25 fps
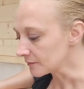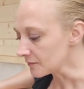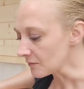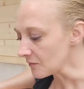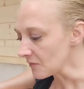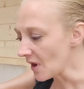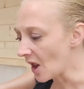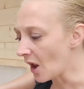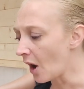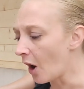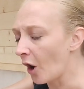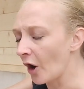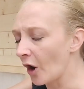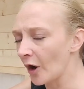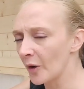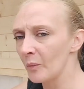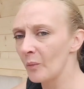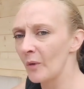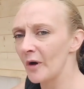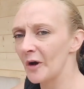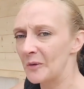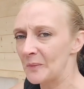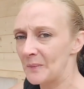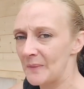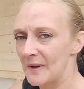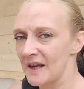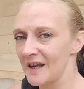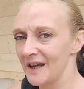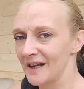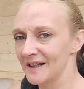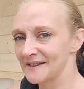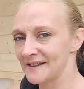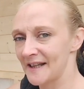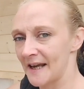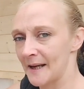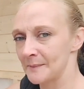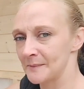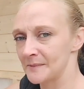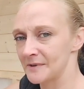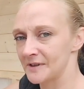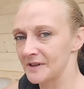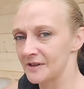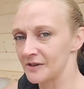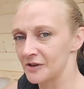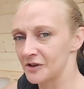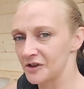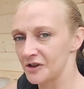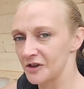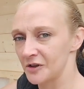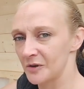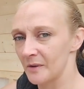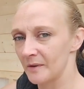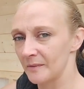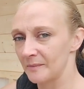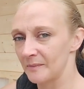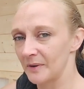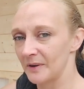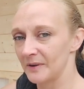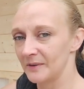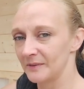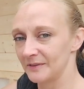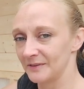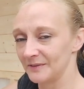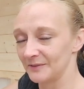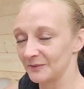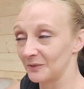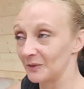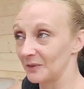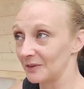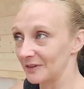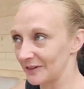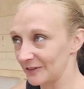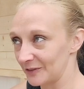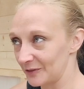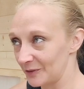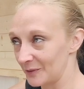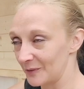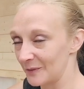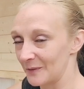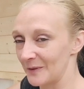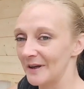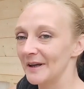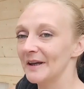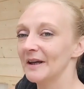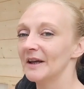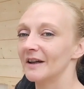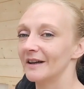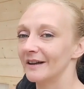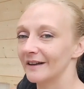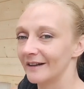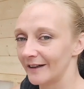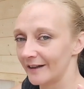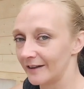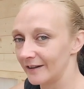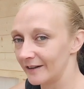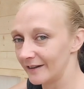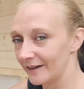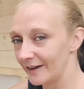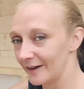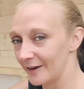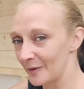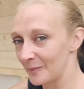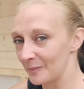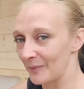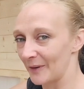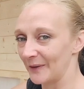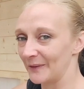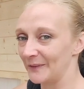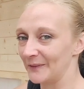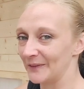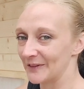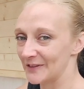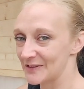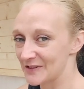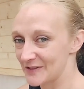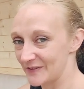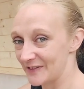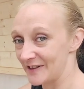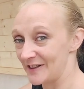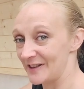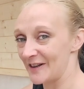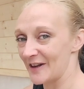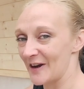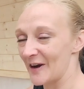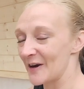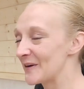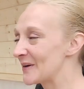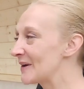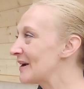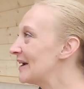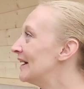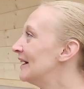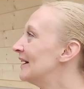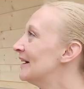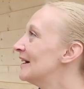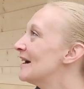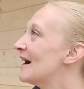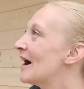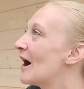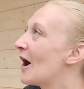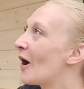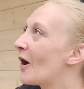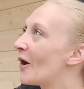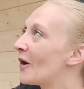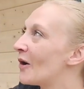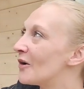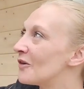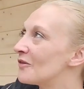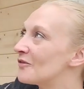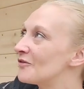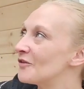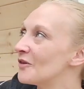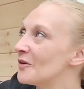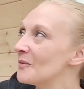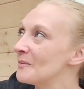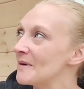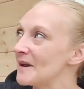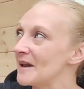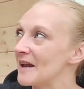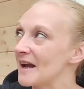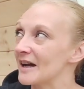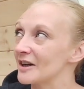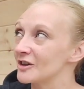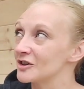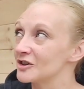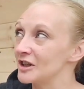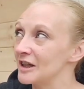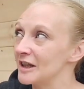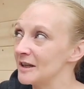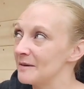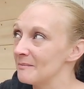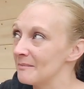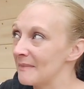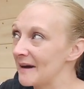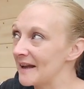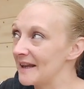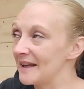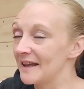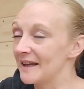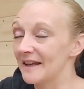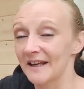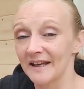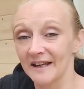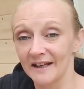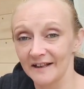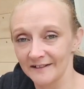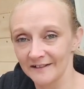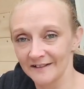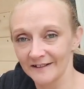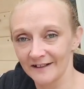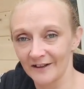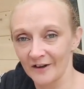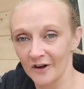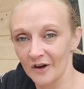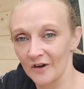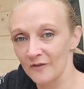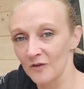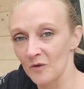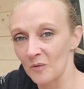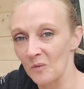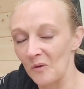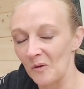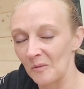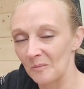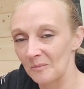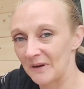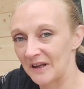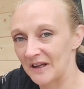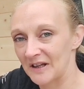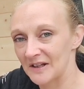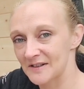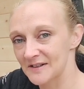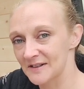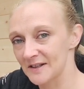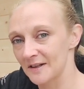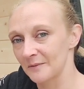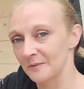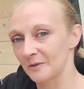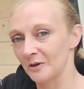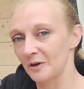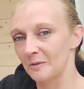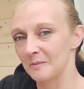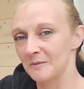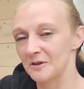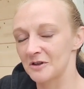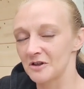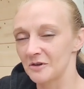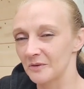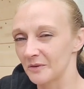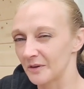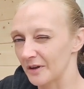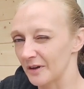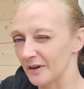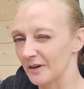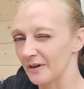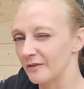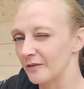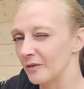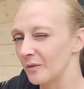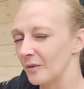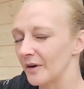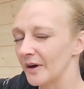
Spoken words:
I will be attempting to do a bonus video of me actually making another one because I'm going to be doing another one.